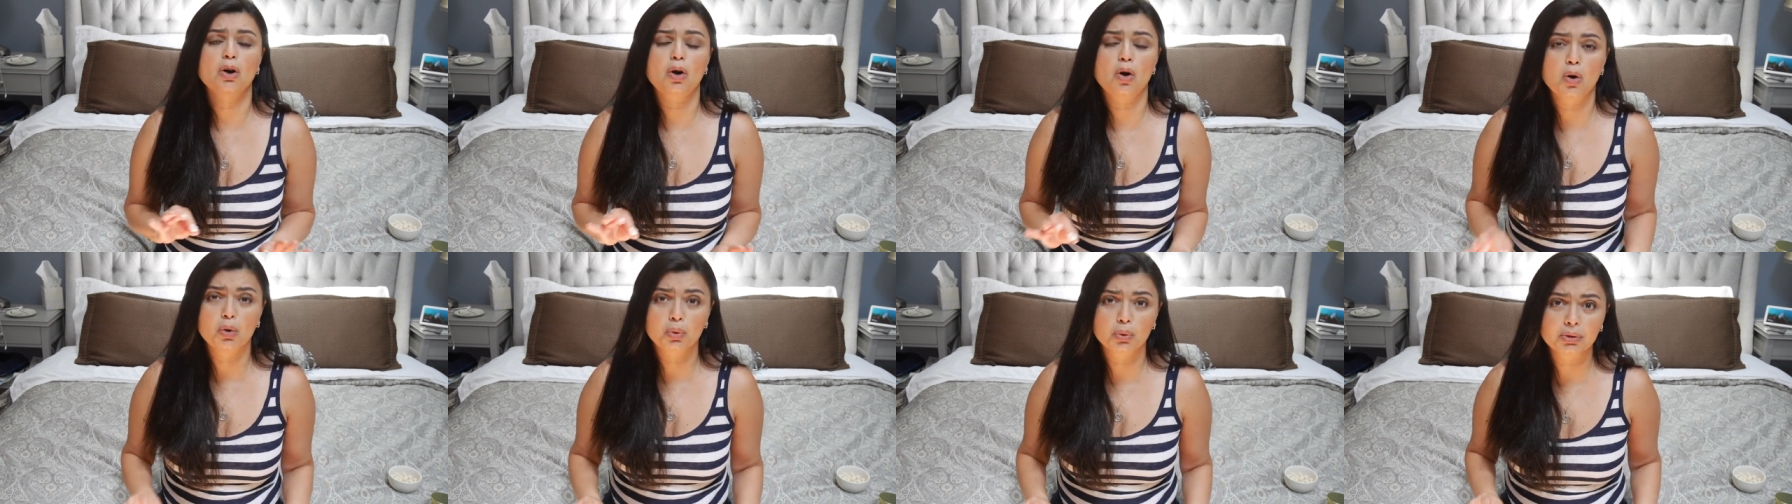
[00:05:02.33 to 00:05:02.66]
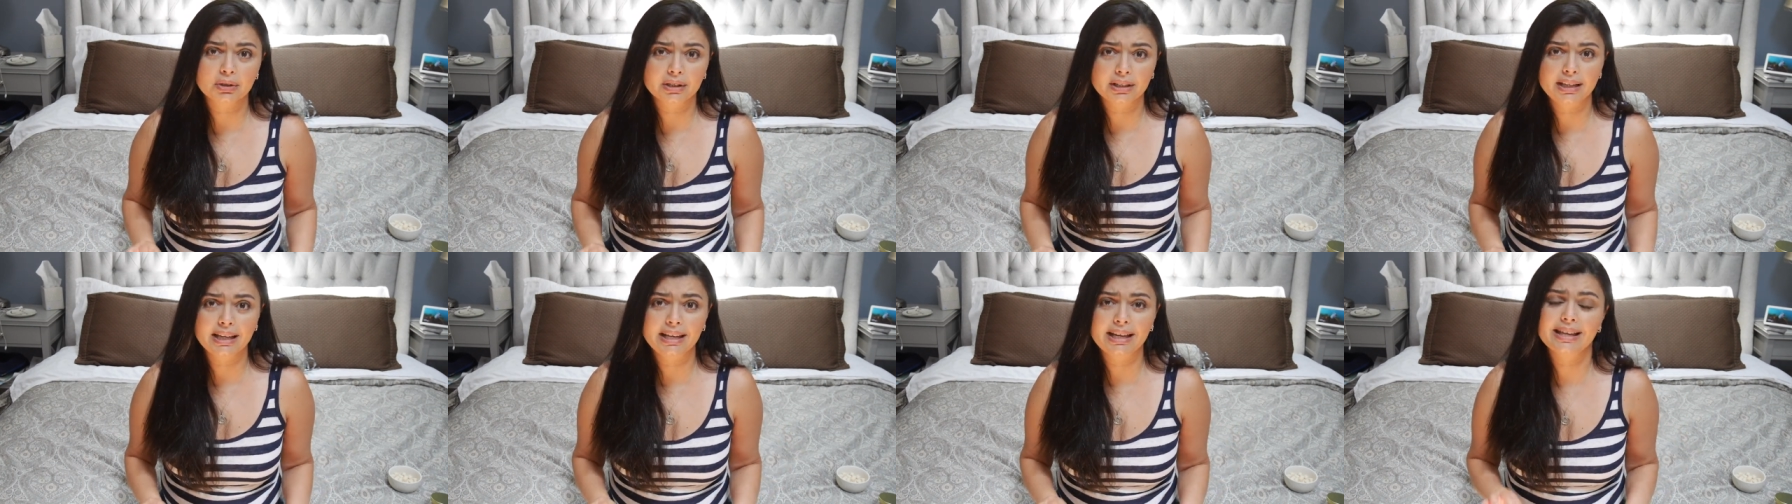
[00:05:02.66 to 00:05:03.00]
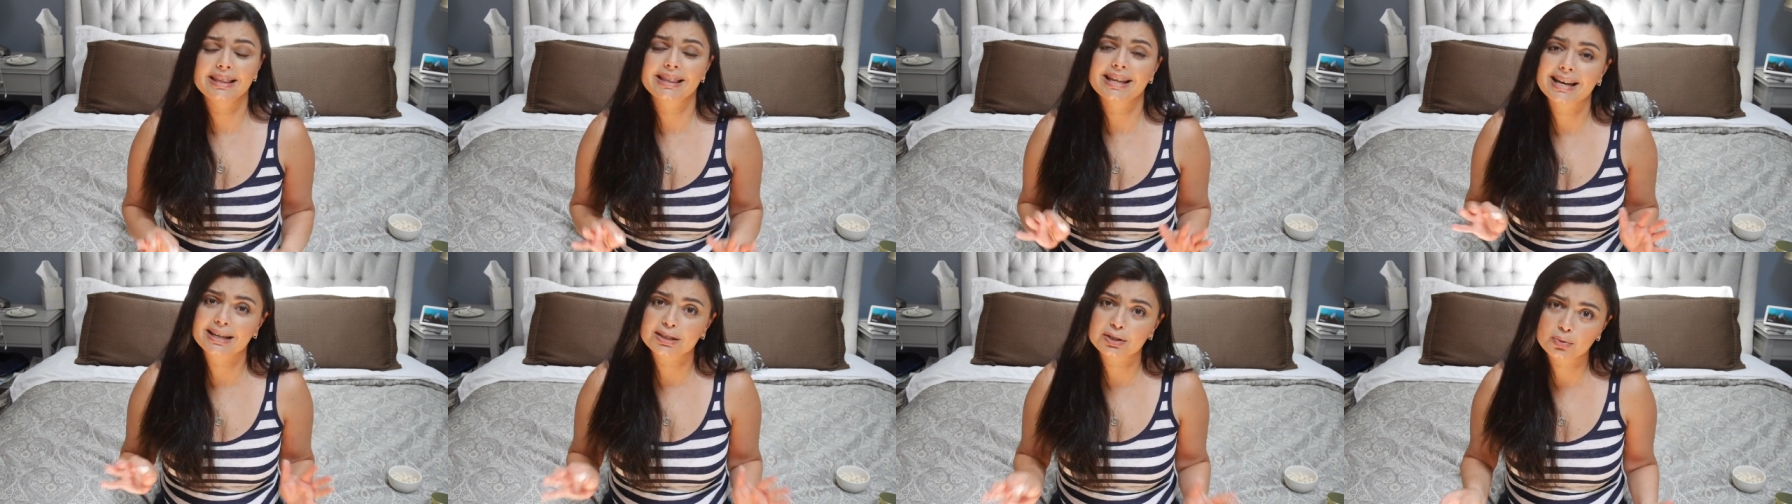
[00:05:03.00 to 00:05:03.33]
only,
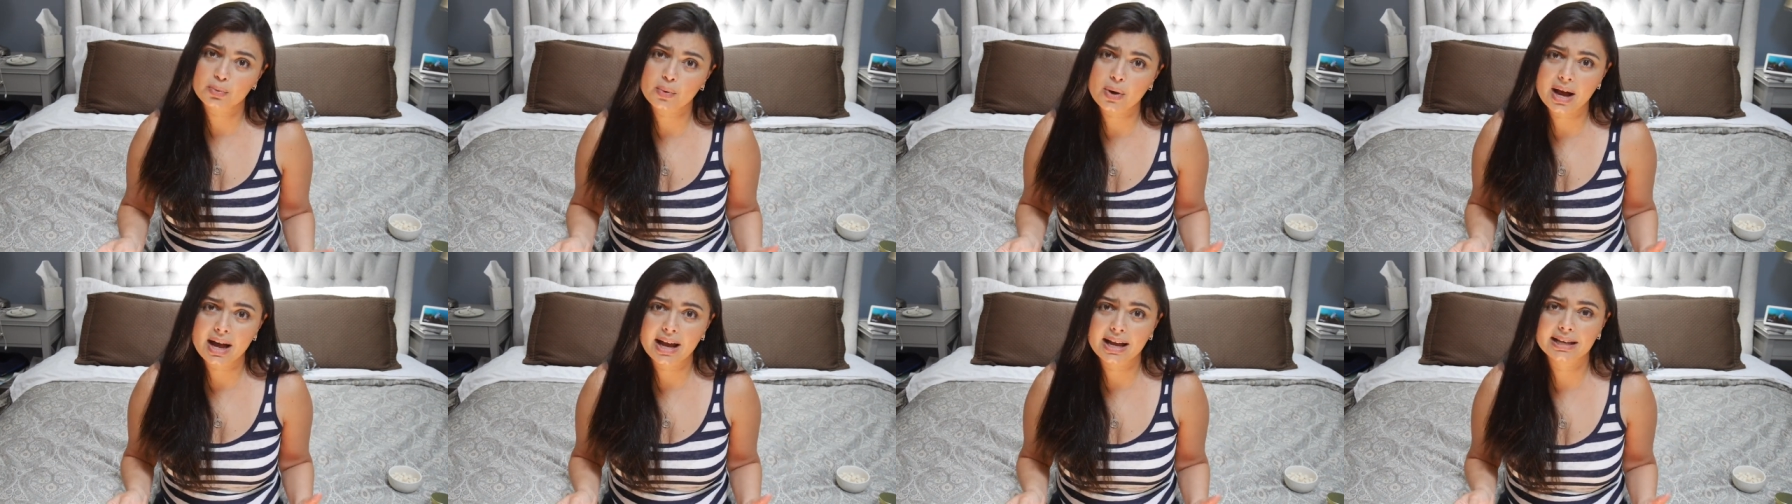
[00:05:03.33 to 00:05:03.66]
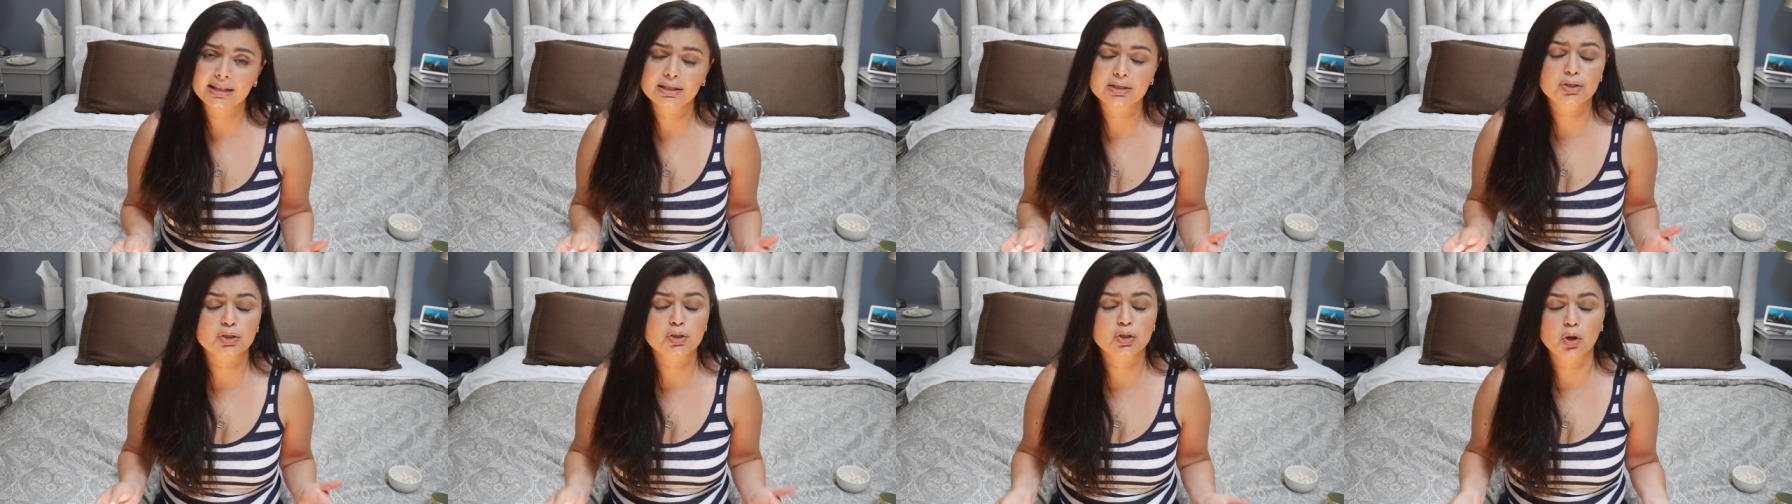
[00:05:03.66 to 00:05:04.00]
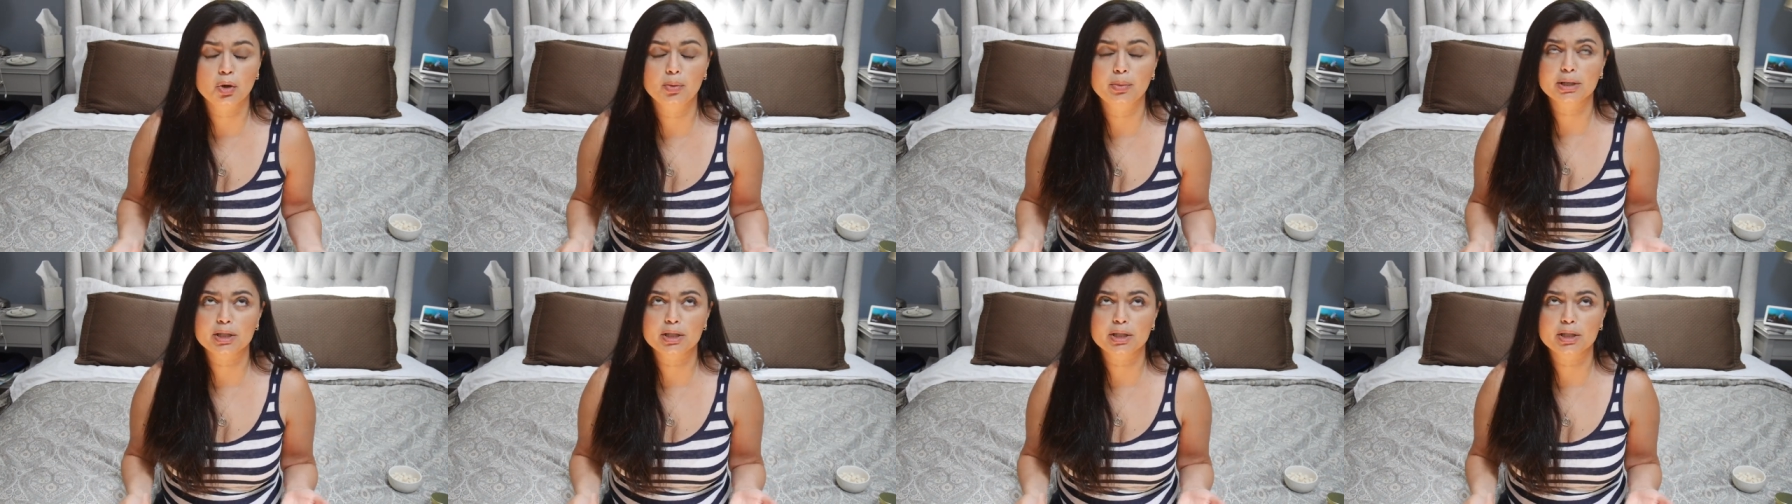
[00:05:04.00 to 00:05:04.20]
and that's why it's so